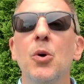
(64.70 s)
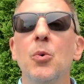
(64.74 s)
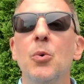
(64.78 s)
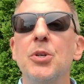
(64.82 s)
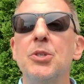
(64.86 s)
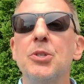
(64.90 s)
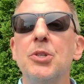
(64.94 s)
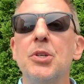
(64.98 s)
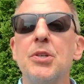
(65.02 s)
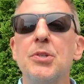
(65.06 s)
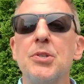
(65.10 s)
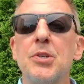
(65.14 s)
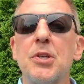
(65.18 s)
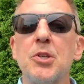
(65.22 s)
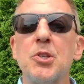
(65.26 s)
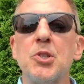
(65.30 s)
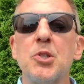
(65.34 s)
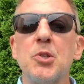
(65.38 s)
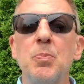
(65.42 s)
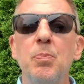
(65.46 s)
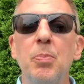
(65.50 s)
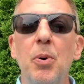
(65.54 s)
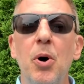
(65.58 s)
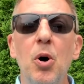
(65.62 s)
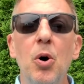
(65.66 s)
which is
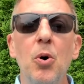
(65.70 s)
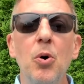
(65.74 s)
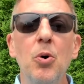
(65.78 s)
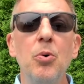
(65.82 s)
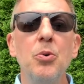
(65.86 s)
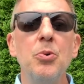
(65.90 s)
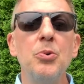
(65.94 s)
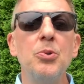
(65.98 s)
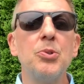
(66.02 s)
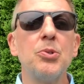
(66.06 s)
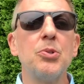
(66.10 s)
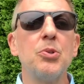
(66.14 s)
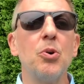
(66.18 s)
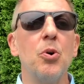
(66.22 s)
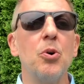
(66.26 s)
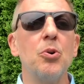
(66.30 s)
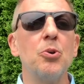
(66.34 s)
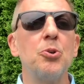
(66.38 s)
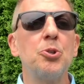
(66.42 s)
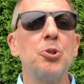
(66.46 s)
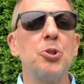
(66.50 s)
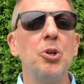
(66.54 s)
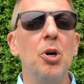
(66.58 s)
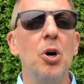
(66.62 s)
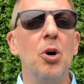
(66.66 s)
exposed
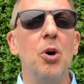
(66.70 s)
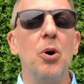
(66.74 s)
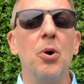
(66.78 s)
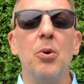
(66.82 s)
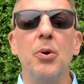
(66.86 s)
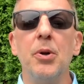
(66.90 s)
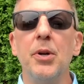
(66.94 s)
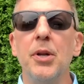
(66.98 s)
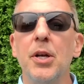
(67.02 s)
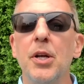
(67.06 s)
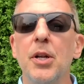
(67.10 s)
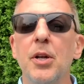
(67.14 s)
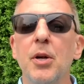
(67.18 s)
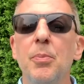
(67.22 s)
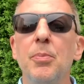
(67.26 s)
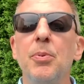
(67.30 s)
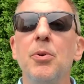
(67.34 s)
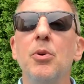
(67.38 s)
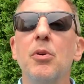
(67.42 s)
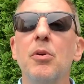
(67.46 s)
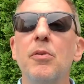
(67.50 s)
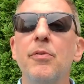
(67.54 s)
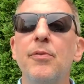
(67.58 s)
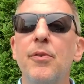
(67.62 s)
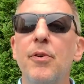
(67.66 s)
or shown in a
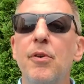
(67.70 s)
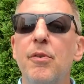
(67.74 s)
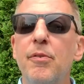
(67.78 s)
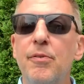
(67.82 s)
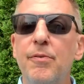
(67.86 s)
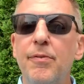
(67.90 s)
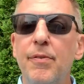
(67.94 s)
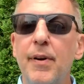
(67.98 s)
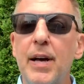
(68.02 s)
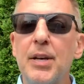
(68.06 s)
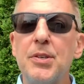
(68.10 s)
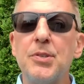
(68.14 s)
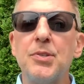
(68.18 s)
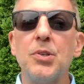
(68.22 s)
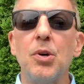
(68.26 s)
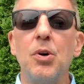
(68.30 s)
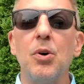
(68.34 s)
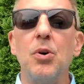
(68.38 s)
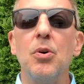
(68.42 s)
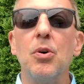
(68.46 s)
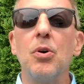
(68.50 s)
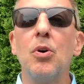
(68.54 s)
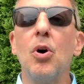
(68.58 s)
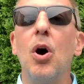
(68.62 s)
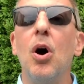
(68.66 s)
beautiful
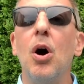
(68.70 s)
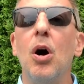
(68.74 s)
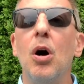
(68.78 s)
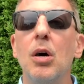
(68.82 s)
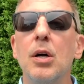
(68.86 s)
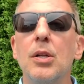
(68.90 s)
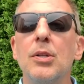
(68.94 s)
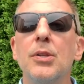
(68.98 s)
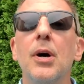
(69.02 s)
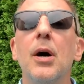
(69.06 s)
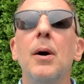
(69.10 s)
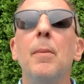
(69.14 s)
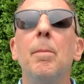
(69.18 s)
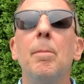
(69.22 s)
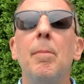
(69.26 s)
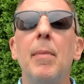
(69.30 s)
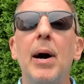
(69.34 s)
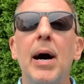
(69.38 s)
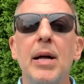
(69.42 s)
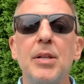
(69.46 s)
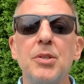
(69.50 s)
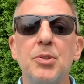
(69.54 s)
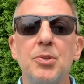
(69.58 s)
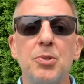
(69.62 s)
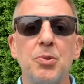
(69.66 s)
vessel called a
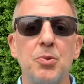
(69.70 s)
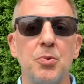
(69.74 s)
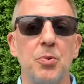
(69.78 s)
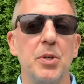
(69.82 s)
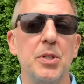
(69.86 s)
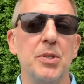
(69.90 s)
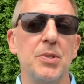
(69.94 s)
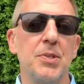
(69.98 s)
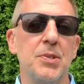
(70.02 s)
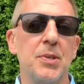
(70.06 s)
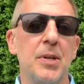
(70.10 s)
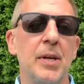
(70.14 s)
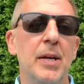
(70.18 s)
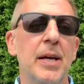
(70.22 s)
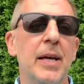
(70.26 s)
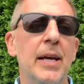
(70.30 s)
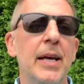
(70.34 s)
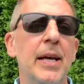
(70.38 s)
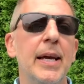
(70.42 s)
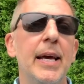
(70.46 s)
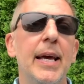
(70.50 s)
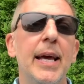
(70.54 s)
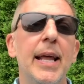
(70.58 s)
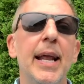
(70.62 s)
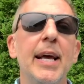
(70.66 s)
monstrance.
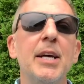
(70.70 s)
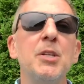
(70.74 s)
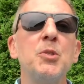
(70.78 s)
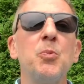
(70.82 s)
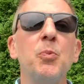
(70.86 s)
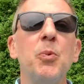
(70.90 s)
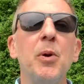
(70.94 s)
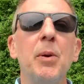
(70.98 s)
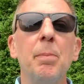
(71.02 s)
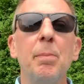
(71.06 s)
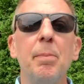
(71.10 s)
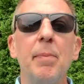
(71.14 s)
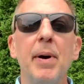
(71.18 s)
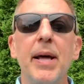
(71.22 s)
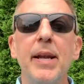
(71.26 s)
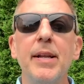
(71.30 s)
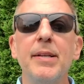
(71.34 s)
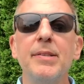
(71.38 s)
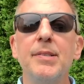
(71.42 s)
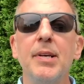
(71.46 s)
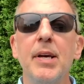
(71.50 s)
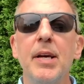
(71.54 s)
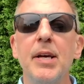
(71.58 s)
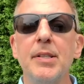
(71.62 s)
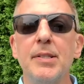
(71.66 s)
And as we
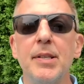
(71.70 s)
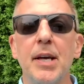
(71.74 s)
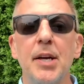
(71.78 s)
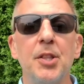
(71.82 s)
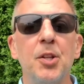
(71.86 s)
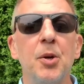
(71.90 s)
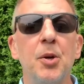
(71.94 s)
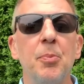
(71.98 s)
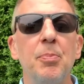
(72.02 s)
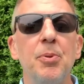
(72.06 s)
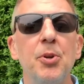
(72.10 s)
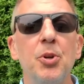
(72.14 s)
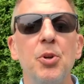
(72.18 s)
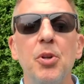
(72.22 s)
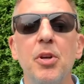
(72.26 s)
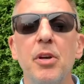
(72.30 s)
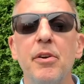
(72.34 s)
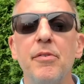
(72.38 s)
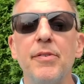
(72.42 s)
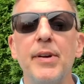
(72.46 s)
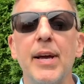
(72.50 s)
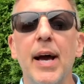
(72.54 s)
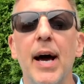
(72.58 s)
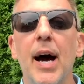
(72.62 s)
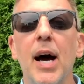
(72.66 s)
meditate on the beauty
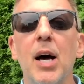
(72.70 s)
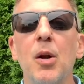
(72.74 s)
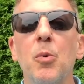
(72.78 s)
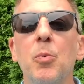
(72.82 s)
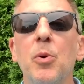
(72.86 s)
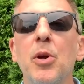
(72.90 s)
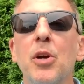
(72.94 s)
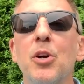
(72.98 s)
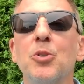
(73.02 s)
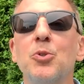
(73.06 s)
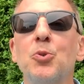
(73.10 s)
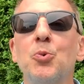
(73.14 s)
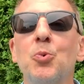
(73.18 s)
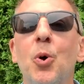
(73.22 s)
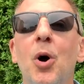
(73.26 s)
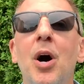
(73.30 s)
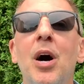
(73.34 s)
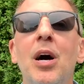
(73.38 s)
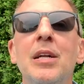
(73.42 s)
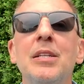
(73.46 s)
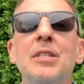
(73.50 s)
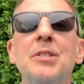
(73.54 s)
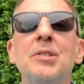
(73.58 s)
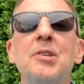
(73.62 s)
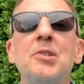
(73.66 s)
of God, we are
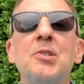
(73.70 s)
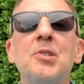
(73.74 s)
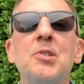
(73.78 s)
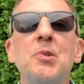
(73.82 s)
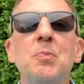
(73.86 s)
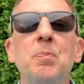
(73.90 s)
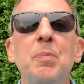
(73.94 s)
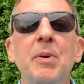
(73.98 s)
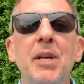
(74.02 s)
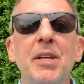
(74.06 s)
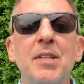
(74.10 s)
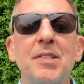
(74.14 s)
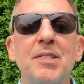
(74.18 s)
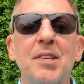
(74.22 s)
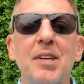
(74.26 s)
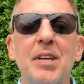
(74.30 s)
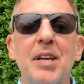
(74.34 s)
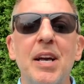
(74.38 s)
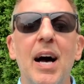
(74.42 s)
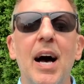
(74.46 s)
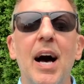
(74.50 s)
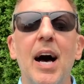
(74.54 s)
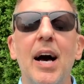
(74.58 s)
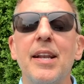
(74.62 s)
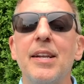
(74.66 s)
drawn to speak to
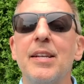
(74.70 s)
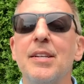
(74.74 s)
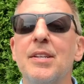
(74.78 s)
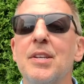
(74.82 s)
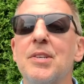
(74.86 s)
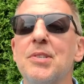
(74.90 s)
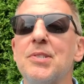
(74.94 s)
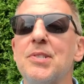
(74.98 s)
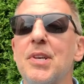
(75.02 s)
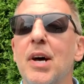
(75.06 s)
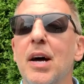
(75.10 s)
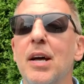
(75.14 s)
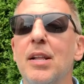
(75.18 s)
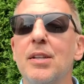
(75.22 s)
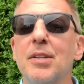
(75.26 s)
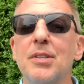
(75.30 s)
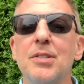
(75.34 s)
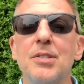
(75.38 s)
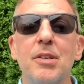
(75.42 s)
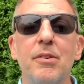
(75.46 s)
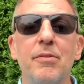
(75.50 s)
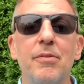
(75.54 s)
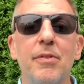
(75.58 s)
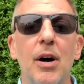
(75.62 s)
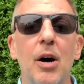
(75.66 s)
God in the
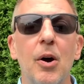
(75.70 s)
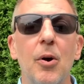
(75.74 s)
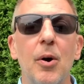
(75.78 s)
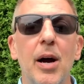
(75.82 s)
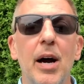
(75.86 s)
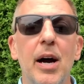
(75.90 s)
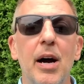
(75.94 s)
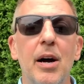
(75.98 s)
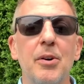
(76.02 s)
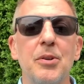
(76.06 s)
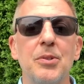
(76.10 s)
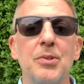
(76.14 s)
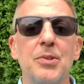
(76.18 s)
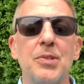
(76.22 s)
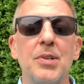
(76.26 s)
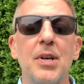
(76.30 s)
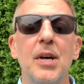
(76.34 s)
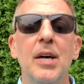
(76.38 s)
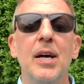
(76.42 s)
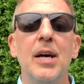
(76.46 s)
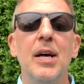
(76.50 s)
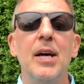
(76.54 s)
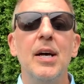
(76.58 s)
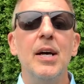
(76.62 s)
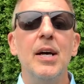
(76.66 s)
silence of our hearts,
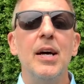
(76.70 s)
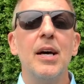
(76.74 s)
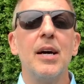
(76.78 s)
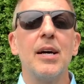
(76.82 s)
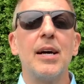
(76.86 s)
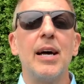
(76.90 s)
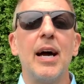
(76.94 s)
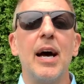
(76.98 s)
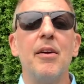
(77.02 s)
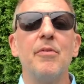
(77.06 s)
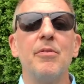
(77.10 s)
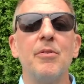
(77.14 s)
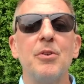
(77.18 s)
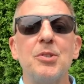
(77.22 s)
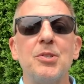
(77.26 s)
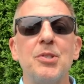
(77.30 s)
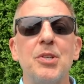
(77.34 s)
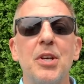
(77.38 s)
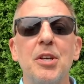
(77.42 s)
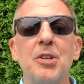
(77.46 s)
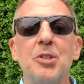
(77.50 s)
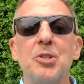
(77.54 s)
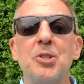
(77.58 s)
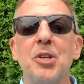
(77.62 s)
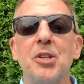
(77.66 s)
a
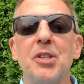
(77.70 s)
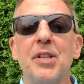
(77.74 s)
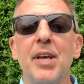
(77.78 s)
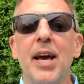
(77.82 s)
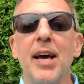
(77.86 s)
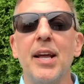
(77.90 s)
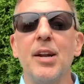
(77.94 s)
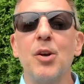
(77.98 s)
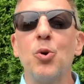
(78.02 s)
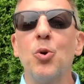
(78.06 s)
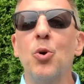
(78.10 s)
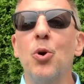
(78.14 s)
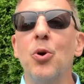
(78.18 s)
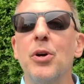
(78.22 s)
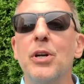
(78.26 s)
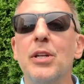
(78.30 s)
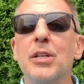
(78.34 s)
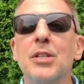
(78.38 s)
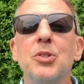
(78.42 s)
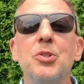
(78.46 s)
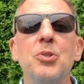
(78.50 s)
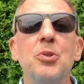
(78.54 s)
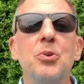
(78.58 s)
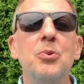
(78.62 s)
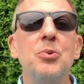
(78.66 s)
conversation that,
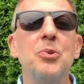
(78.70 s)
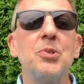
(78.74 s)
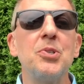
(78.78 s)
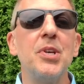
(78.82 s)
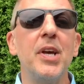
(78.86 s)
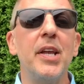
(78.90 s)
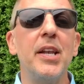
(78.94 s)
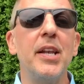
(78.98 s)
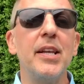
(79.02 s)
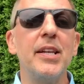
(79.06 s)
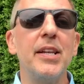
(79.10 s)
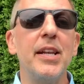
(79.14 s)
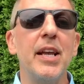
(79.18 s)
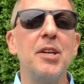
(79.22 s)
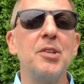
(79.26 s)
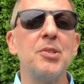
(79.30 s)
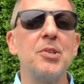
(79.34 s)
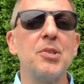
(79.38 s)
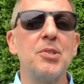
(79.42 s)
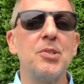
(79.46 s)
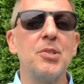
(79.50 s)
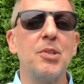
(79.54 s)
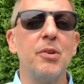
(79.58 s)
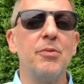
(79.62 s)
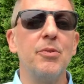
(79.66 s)
according to St.
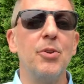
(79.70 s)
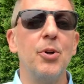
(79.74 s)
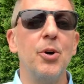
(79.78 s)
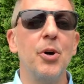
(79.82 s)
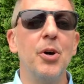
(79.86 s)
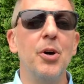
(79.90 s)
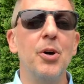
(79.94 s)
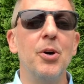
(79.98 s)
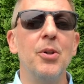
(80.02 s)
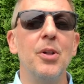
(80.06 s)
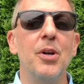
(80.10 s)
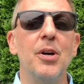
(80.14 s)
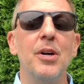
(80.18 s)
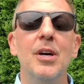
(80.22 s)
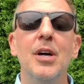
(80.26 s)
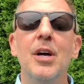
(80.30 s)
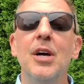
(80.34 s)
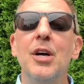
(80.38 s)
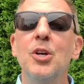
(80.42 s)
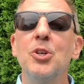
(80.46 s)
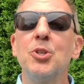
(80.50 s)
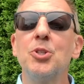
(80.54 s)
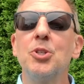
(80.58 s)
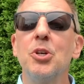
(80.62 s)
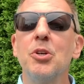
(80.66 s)
Ignatius of Loyola,
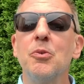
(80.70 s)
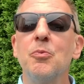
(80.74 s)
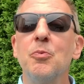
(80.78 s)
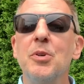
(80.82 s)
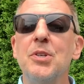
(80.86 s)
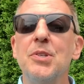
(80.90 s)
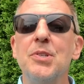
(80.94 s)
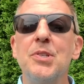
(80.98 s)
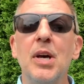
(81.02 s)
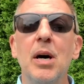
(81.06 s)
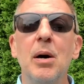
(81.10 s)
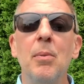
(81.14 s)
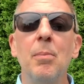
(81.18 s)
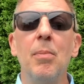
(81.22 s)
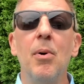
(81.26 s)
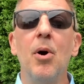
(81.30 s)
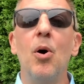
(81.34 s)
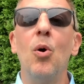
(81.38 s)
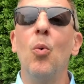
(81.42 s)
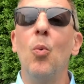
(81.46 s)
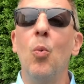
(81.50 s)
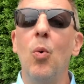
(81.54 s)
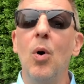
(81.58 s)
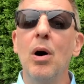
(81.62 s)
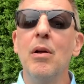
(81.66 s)
should
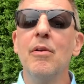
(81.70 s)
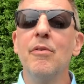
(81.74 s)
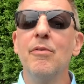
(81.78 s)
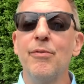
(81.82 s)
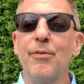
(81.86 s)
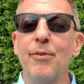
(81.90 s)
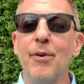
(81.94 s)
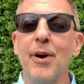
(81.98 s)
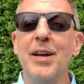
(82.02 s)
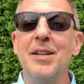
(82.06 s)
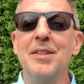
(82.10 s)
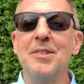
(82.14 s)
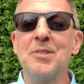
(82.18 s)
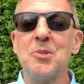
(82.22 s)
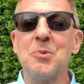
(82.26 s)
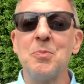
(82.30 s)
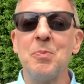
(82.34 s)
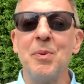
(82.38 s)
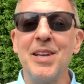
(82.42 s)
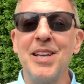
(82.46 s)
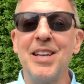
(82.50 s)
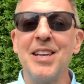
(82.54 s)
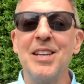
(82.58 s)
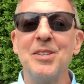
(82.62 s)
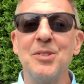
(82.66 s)
resemble one friend
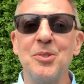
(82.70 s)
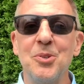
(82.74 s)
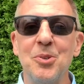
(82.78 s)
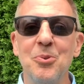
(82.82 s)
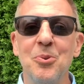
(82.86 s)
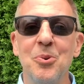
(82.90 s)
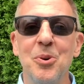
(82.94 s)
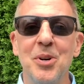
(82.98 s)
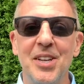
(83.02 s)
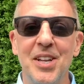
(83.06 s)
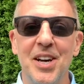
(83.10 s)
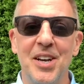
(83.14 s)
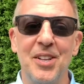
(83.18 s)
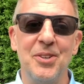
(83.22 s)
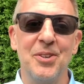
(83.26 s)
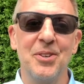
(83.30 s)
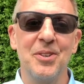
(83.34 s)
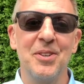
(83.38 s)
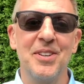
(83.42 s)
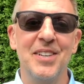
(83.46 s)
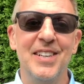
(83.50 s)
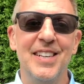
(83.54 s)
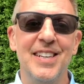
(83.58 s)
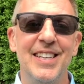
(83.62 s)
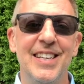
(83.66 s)
speaking to
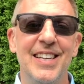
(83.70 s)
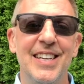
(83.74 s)
another.